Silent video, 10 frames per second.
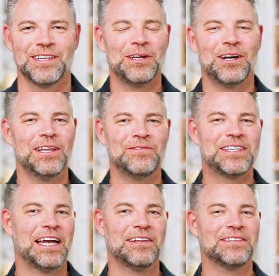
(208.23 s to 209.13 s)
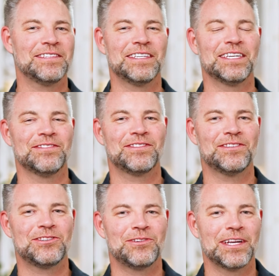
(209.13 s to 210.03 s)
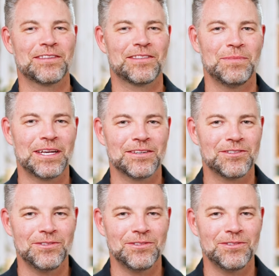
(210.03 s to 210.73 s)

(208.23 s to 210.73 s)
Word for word: We all have talents and gifts and strength that make us